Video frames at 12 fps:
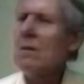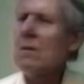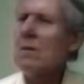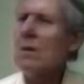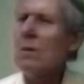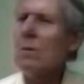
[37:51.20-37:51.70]

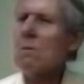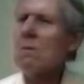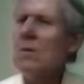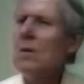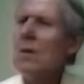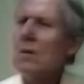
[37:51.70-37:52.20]
So
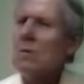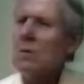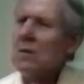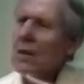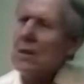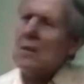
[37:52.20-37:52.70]

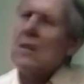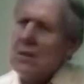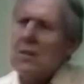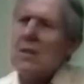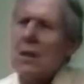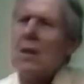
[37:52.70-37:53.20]
to take
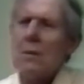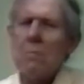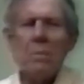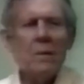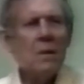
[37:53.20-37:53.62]
this step